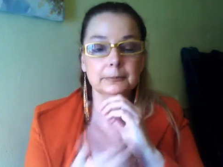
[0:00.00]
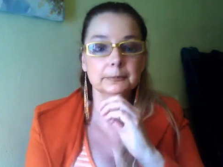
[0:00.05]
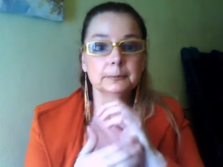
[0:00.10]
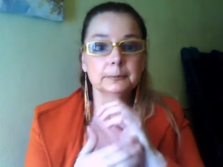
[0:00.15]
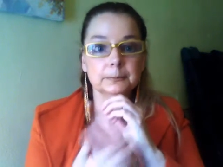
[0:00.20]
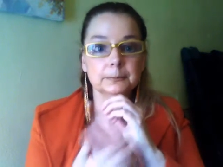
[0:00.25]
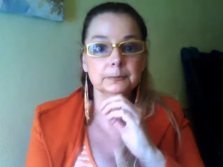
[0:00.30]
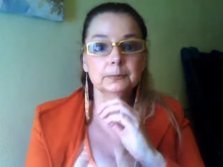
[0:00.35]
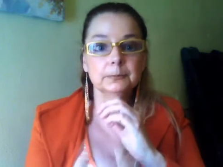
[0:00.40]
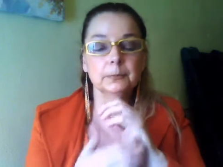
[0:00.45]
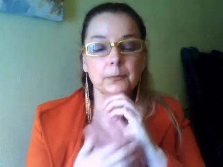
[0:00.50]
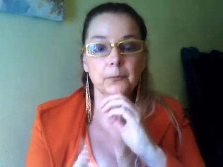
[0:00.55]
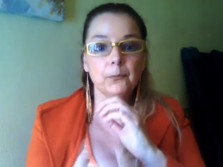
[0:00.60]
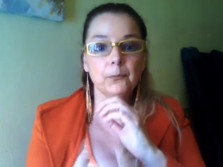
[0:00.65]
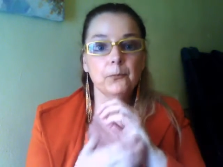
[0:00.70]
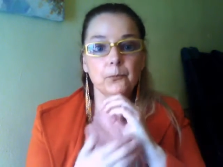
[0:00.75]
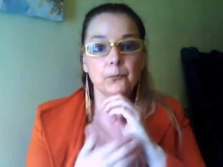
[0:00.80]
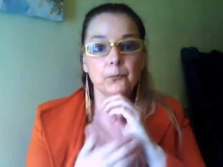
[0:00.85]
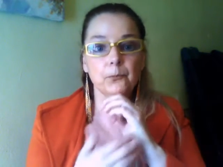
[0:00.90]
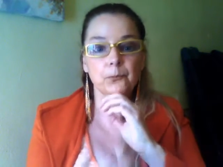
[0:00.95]

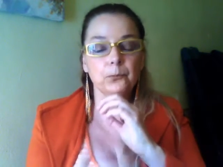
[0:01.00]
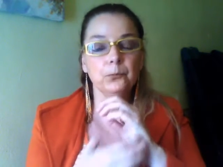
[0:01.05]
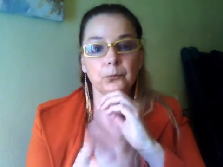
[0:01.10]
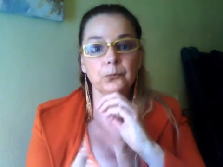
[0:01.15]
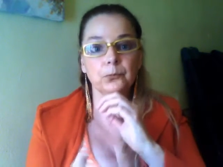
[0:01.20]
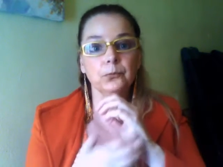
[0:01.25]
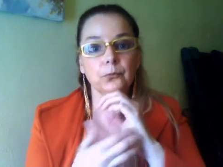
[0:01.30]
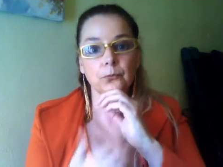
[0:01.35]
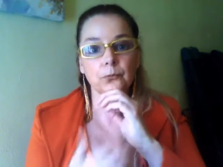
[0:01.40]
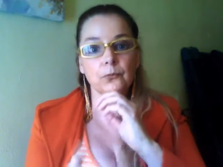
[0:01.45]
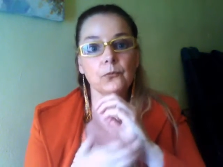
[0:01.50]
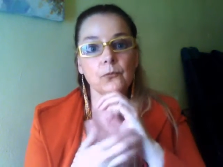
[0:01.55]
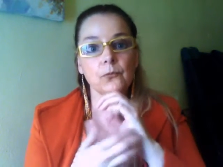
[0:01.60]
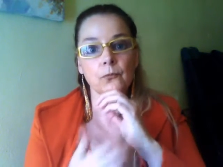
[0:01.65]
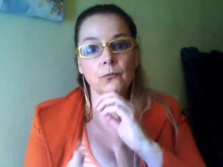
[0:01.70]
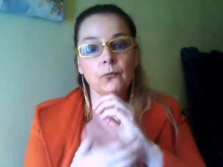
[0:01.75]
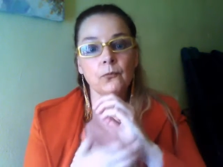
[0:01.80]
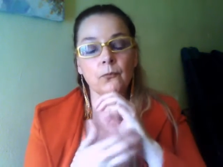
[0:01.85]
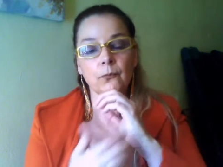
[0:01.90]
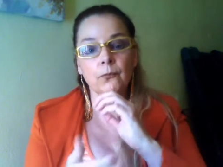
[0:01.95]

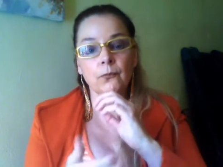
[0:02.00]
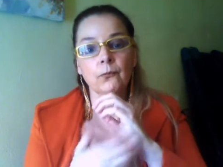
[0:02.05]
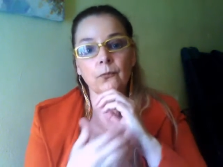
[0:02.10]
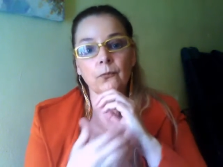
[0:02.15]
(silence)